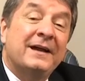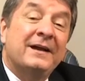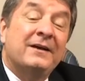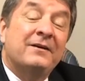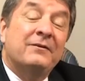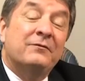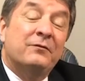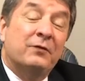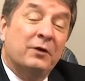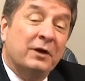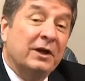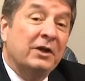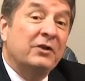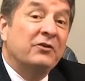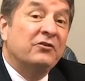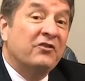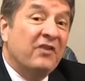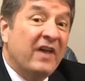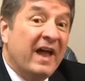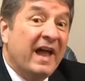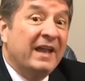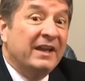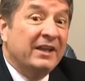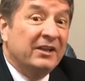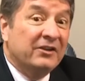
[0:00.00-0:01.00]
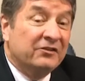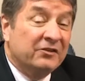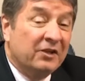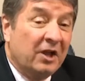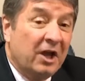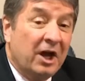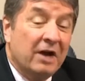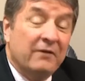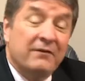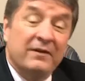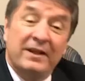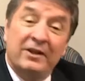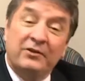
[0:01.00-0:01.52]
Friends, that is
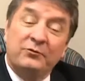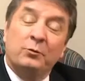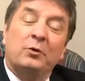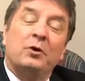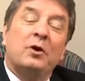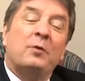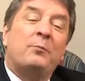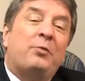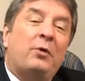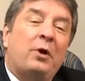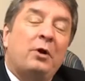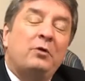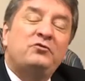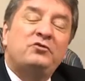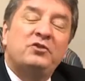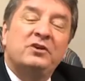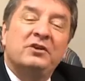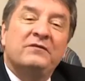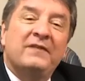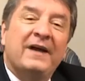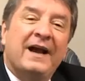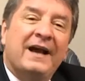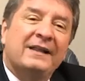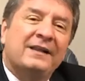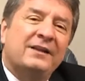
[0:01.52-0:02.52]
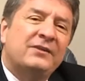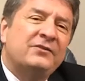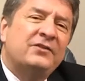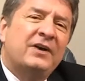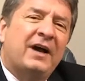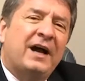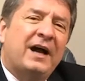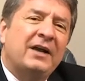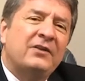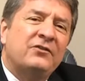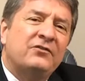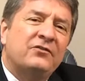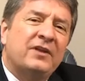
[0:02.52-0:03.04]
love. And as we're approaching
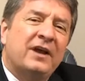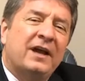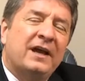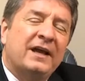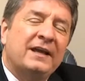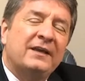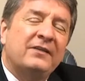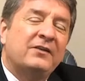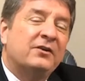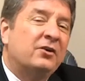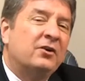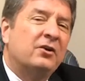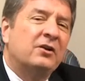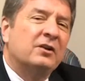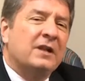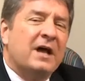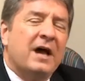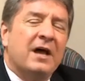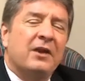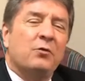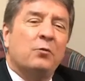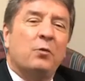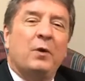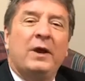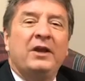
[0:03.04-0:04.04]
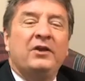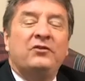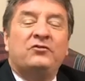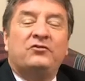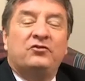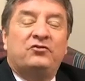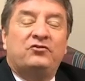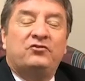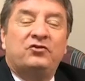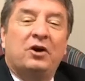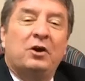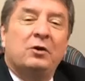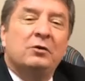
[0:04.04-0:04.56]
Valentine's Day, there are a lot of ways to
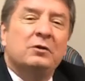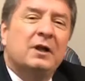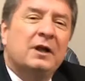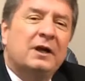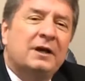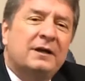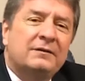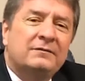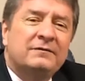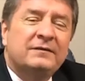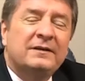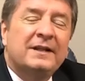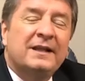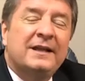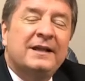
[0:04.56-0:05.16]
show love,